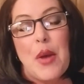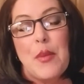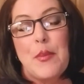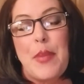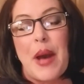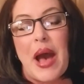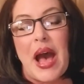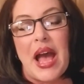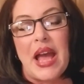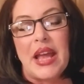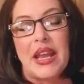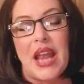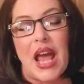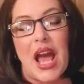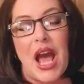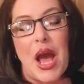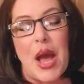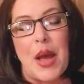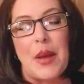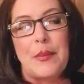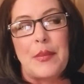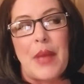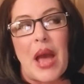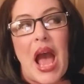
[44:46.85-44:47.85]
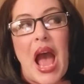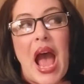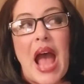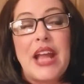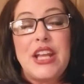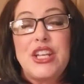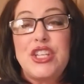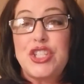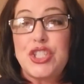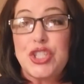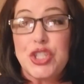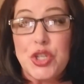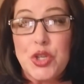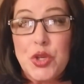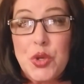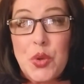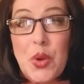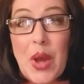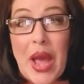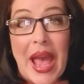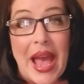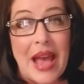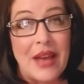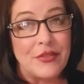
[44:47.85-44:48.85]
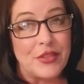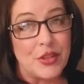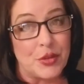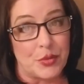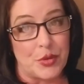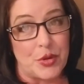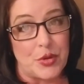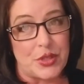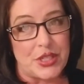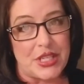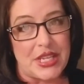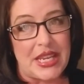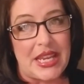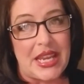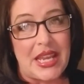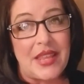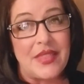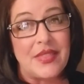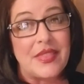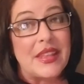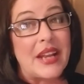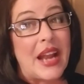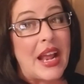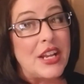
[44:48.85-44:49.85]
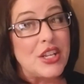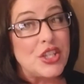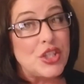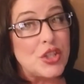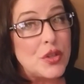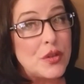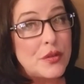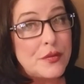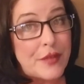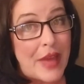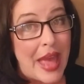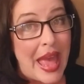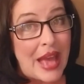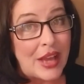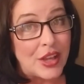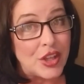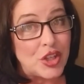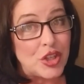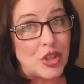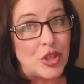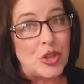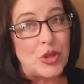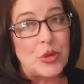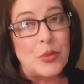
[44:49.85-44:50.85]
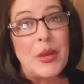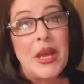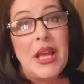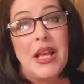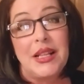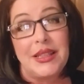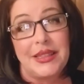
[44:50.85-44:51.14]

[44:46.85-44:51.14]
But I do have the routine that I do vacuum